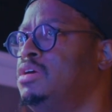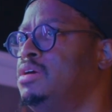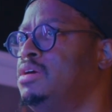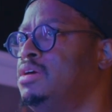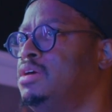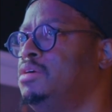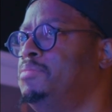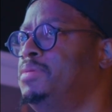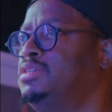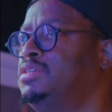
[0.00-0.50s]

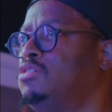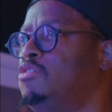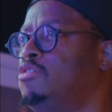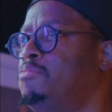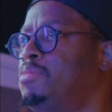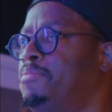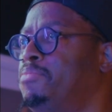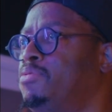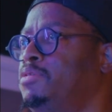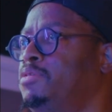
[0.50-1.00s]
Let me turn on
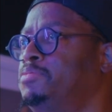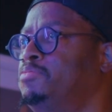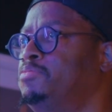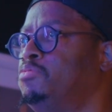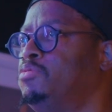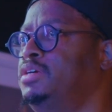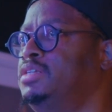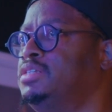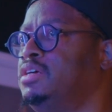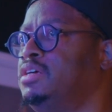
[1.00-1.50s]
my
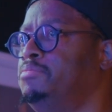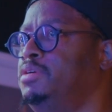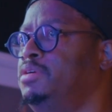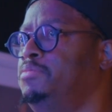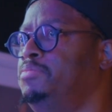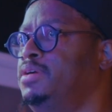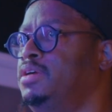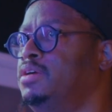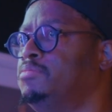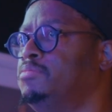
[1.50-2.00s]
preset
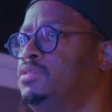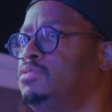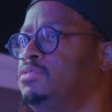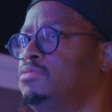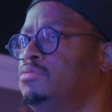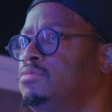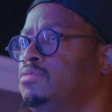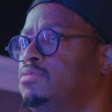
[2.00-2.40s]
BPM too.